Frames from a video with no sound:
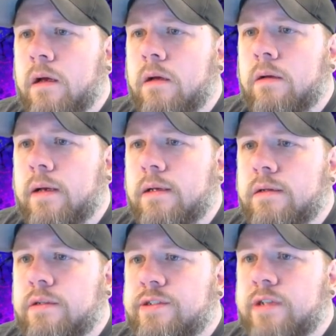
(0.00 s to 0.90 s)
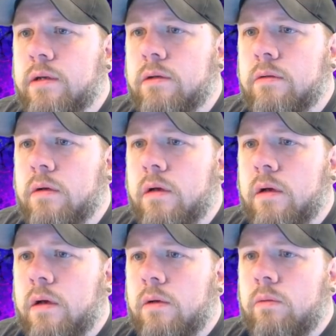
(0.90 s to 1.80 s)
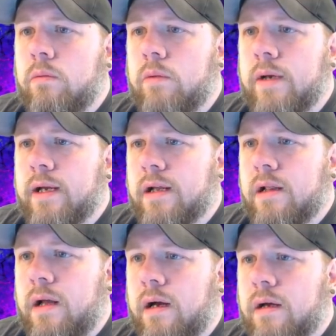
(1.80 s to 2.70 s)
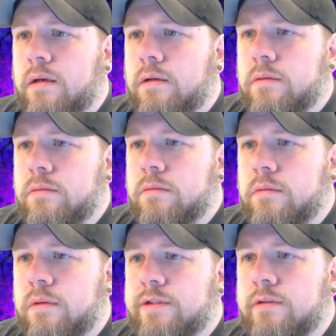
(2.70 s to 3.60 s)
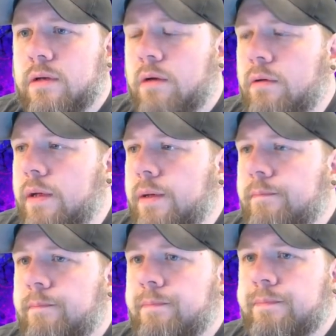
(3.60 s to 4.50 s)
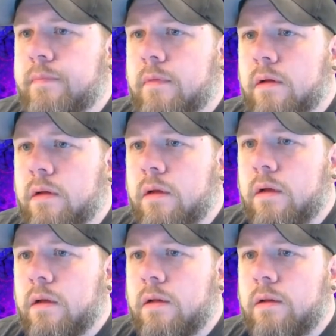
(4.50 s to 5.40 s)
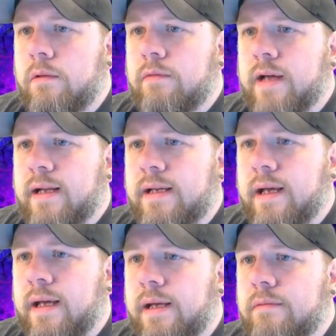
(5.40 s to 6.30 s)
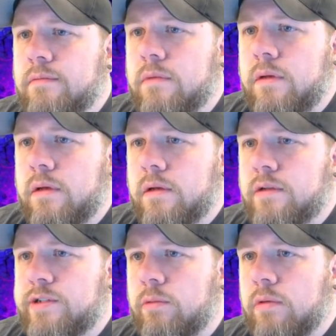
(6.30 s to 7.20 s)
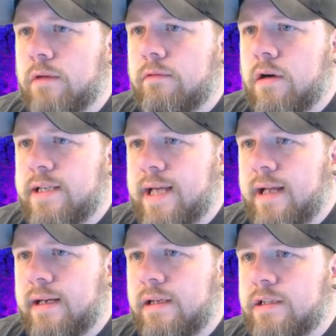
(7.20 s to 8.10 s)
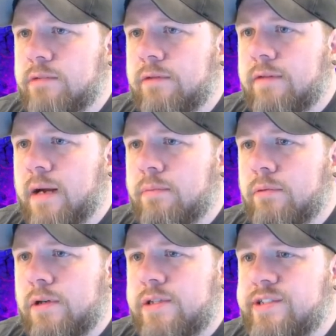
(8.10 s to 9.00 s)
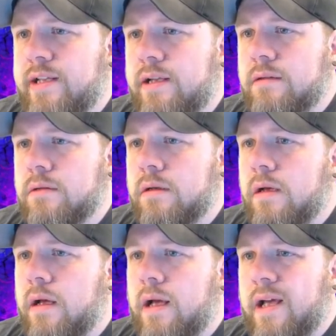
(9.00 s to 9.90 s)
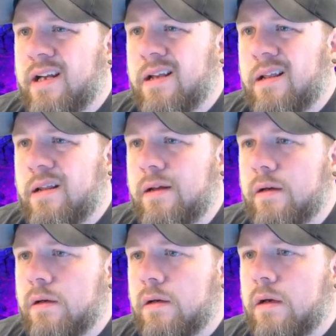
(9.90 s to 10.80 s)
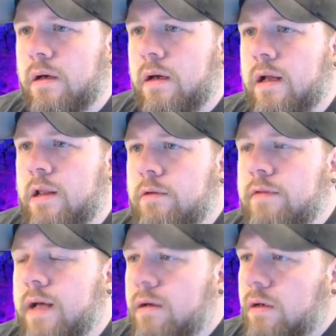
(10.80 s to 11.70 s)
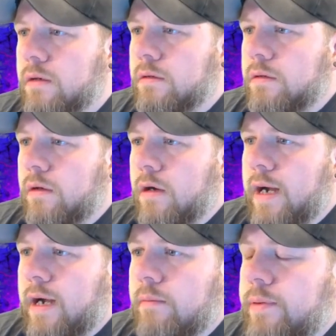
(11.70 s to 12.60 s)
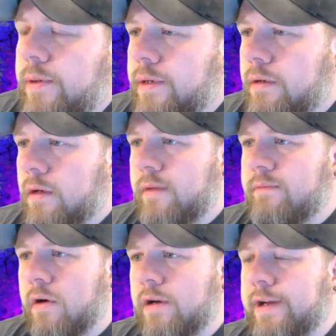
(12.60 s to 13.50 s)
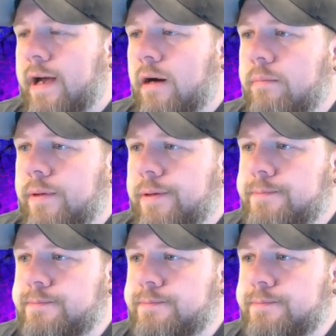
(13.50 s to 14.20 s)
Okay, so we get a clock that's going to go in. Then we've got a gate, so whatever our data is. We've got a preset and a clear, and then we've got our output and our inverted output.